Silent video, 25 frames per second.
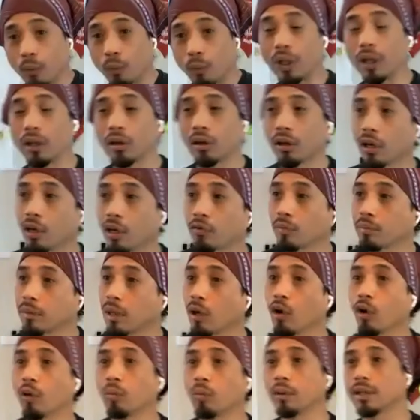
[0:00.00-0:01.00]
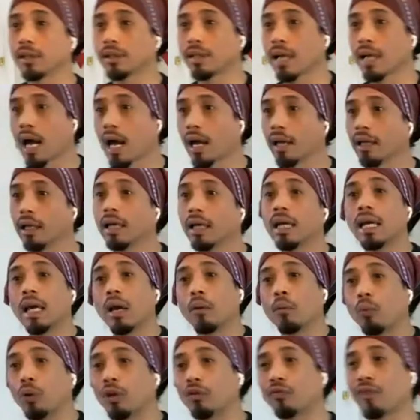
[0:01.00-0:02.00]
We learned from the homeless guy.
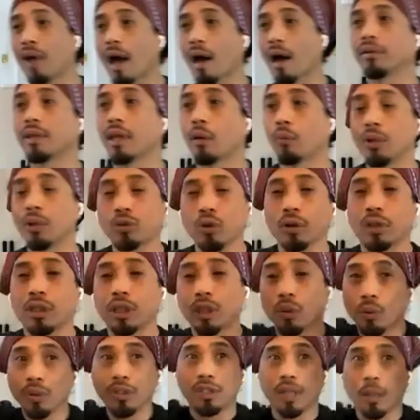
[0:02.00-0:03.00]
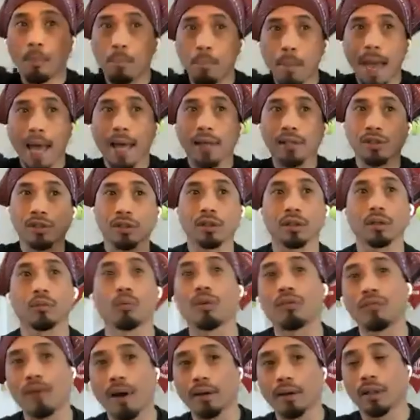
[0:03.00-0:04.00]
We found that we thought he was the
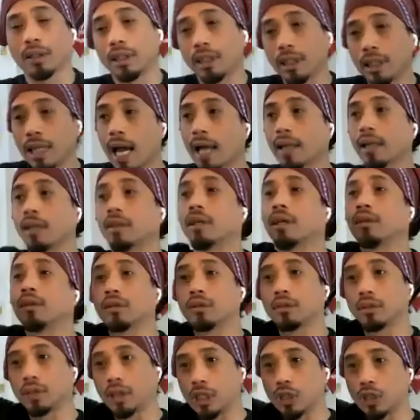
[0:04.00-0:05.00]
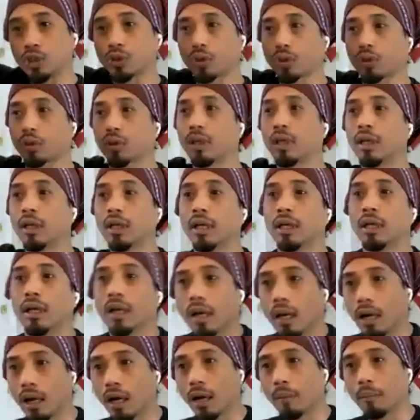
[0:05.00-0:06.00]
master. We found out he had another teacher.
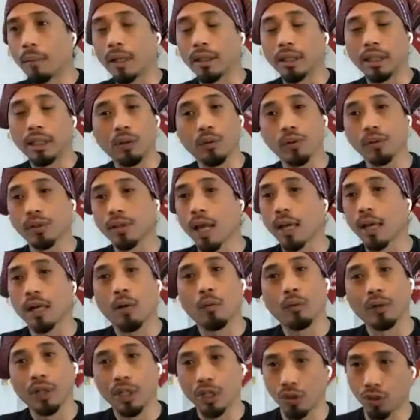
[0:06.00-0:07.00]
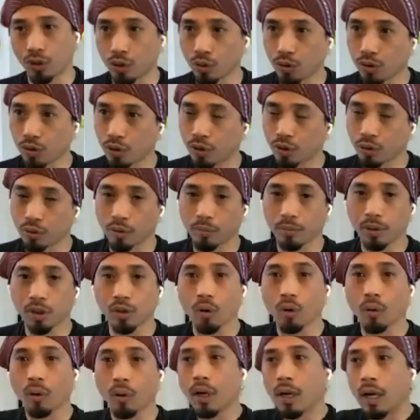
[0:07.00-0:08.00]
And he was like, I want to introduce you to him.
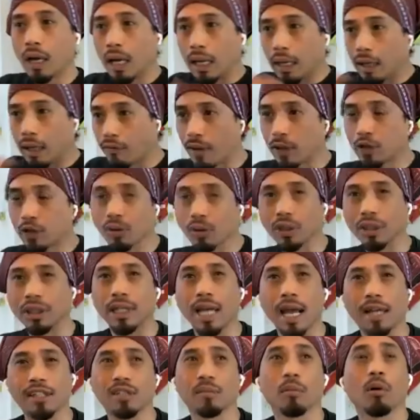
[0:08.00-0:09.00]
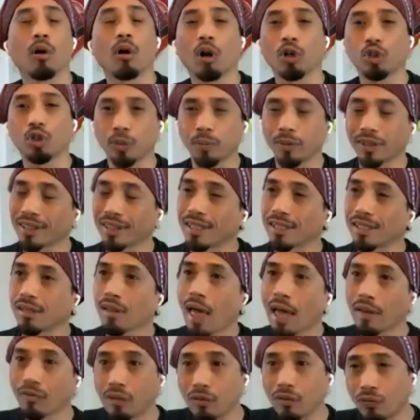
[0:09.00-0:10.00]
So eventually he had some hardships in
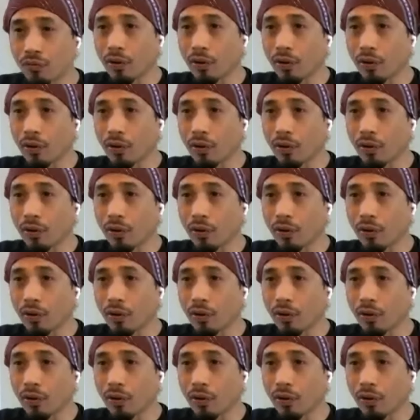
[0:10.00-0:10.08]
his life.